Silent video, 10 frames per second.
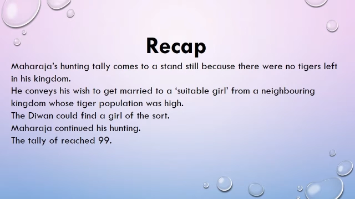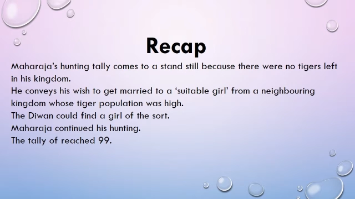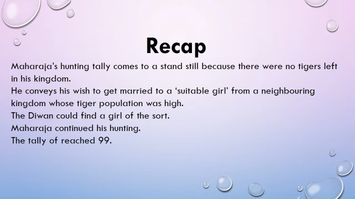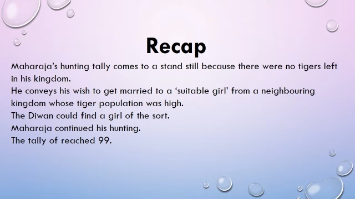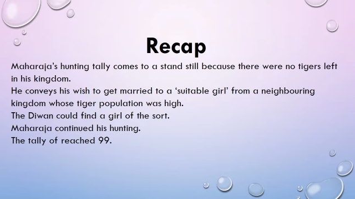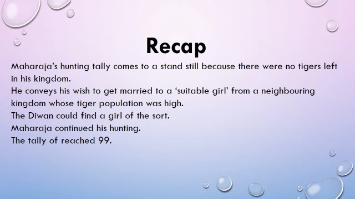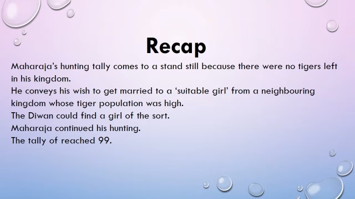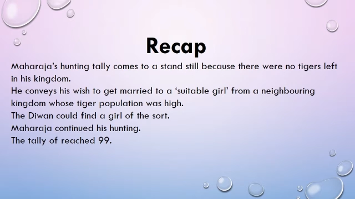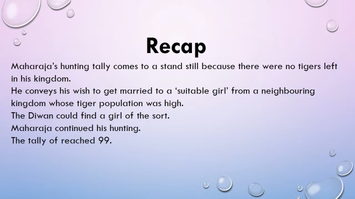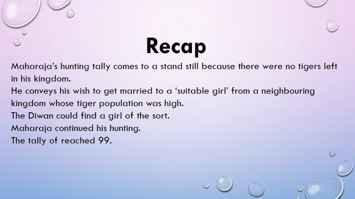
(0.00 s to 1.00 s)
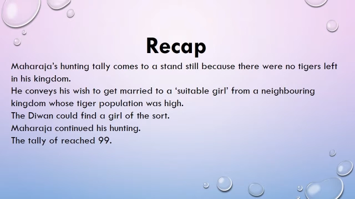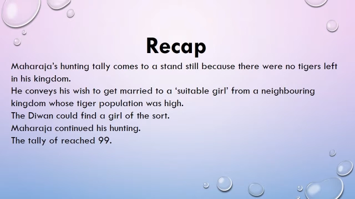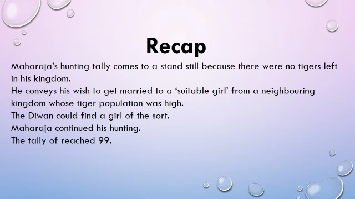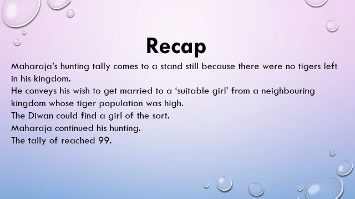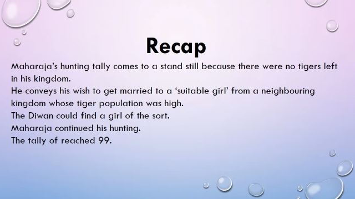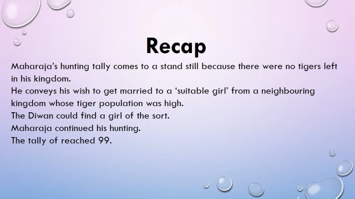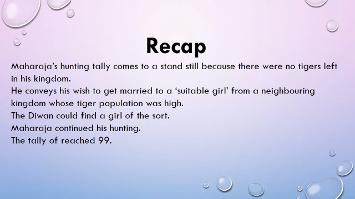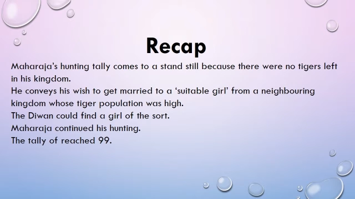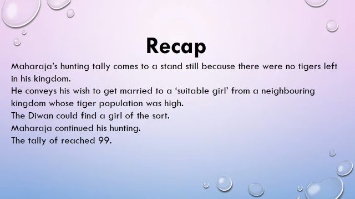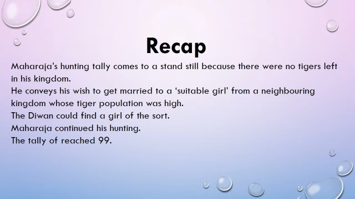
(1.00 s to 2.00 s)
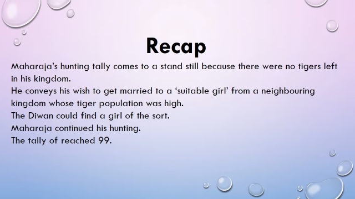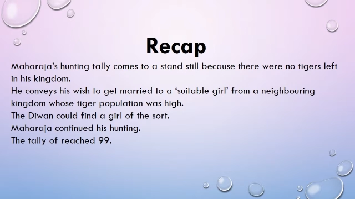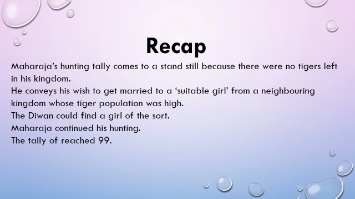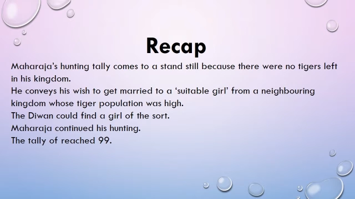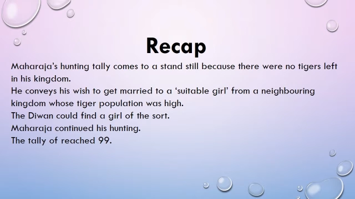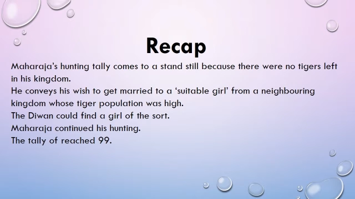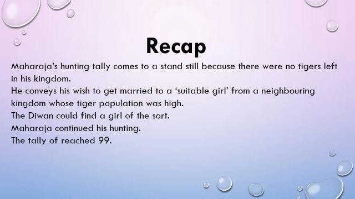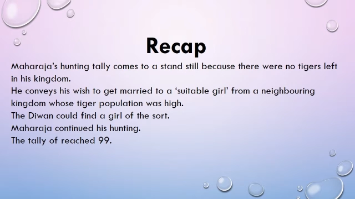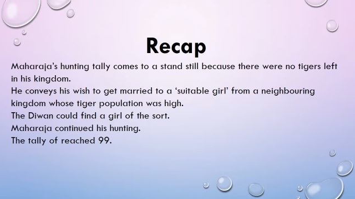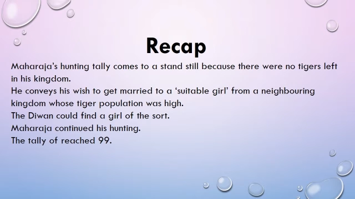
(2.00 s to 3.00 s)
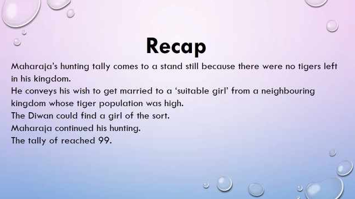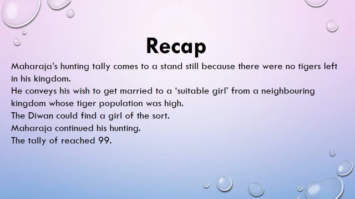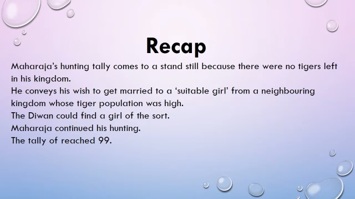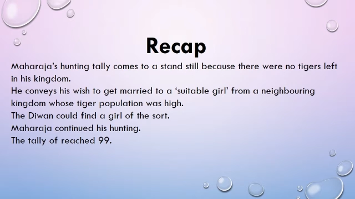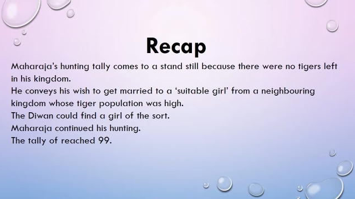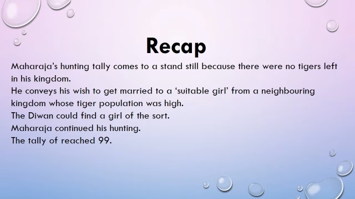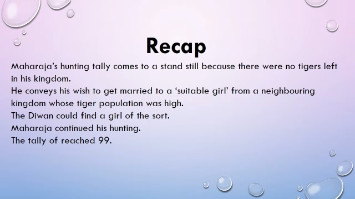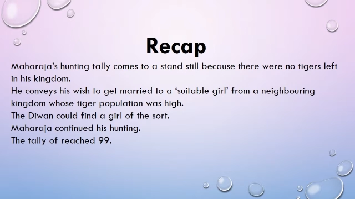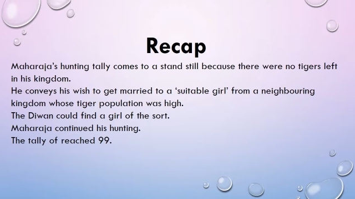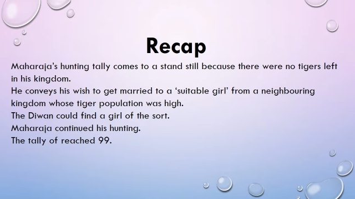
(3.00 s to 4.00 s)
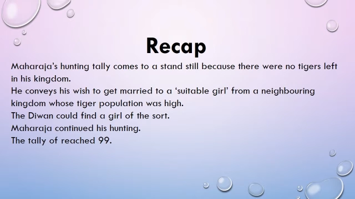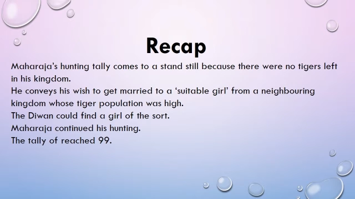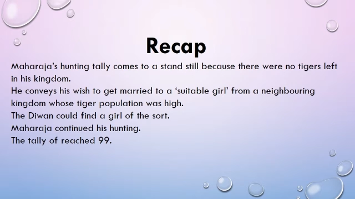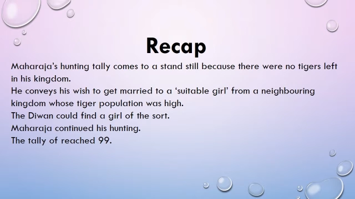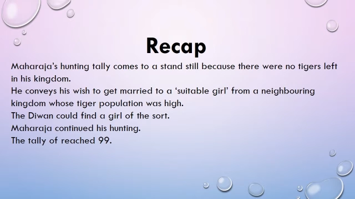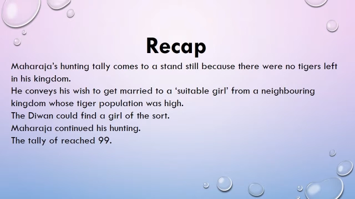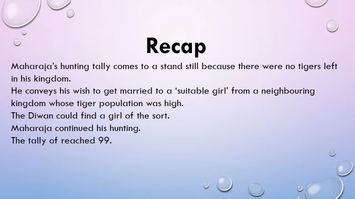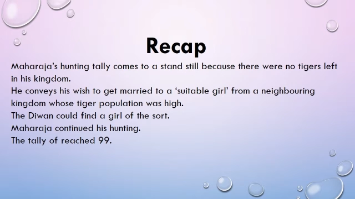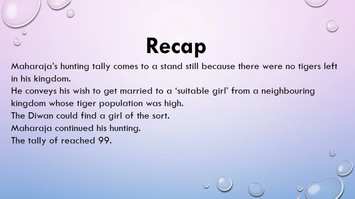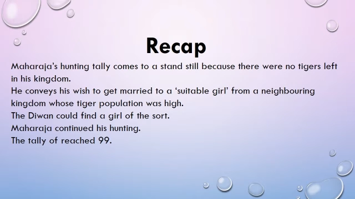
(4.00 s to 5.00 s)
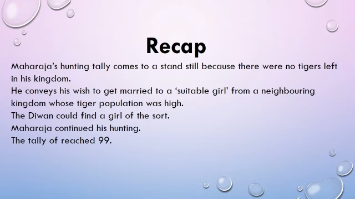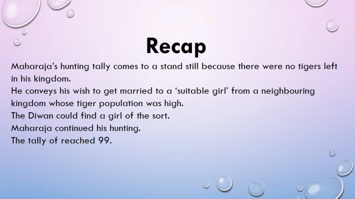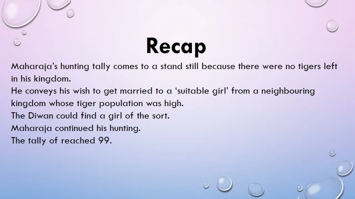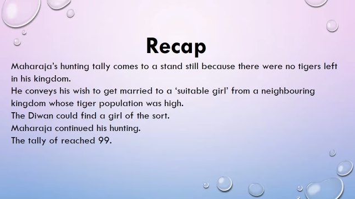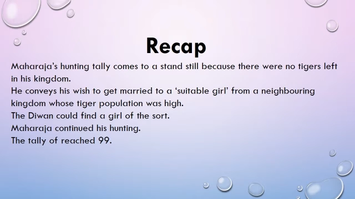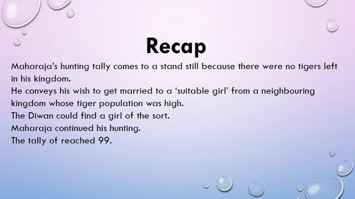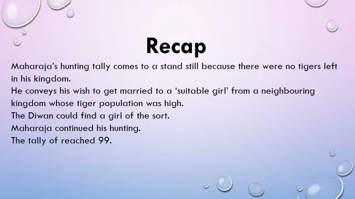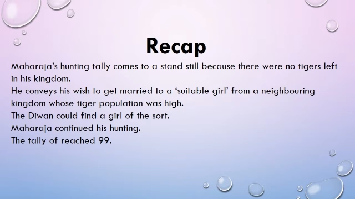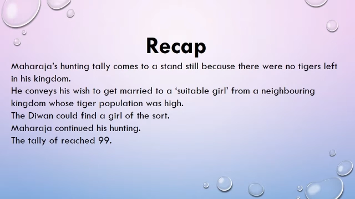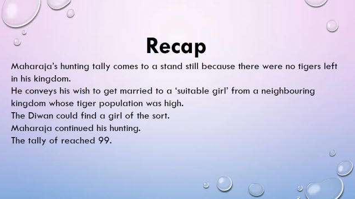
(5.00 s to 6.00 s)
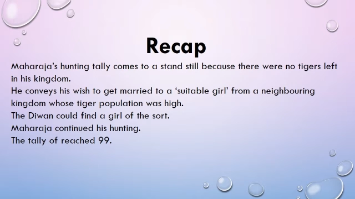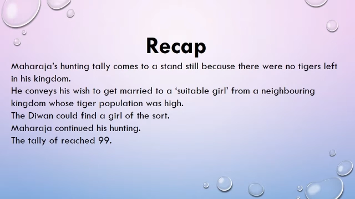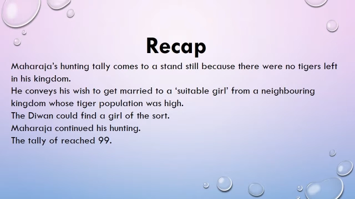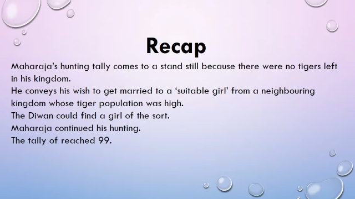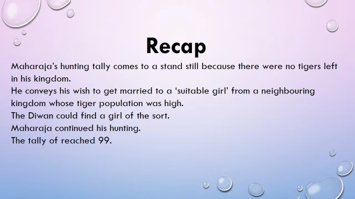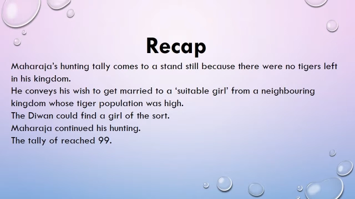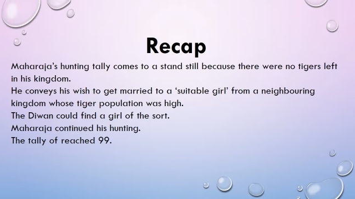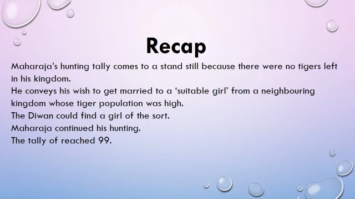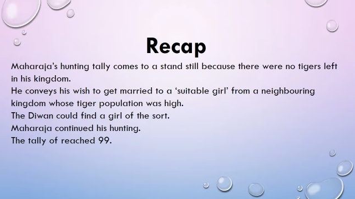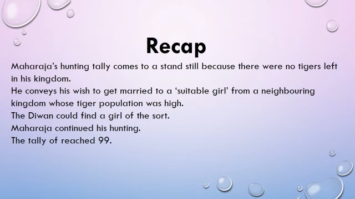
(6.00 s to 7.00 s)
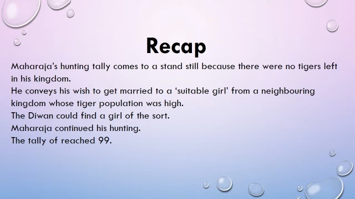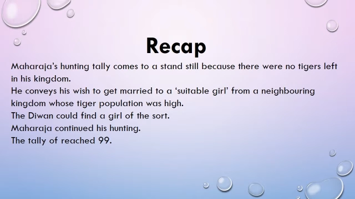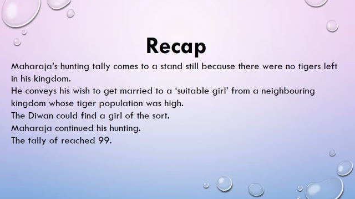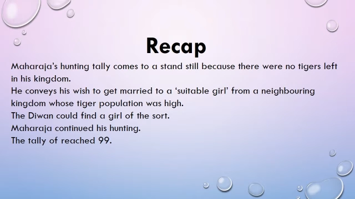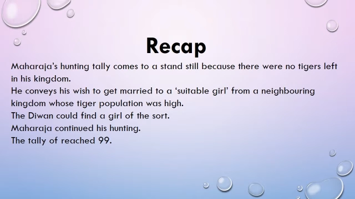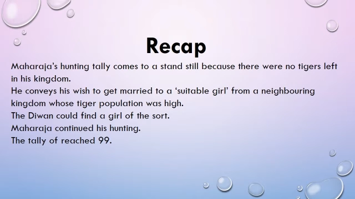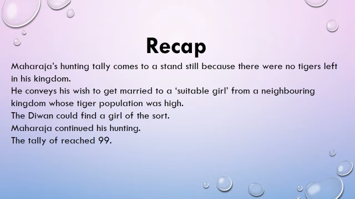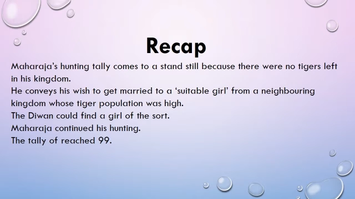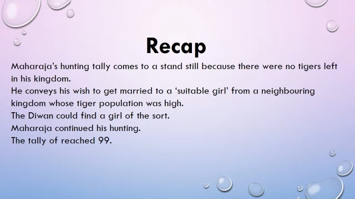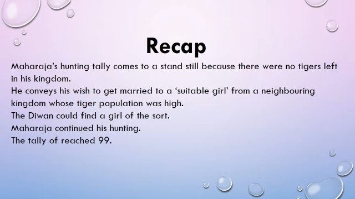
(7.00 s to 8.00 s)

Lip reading: No face is visible, so there are no lips to read.